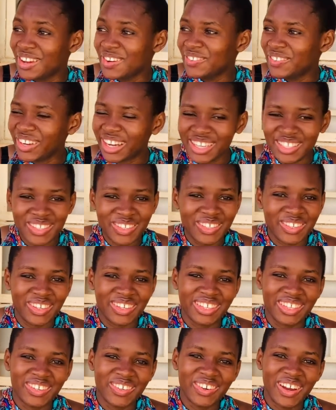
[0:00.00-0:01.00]
focus on,
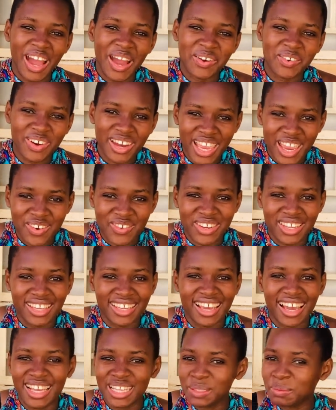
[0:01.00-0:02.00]
you know,
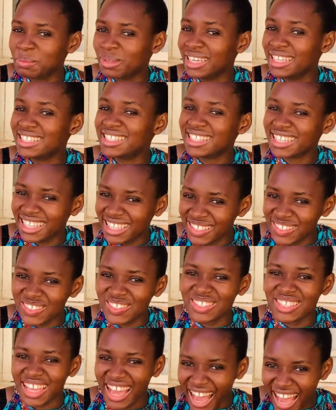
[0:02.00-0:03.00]
acquiring as many
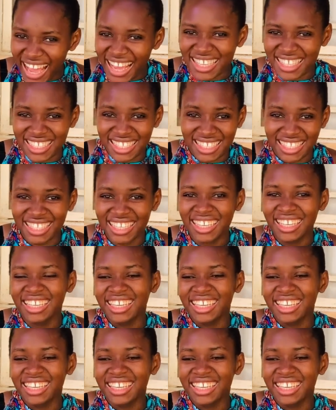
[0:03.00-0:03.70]
skills as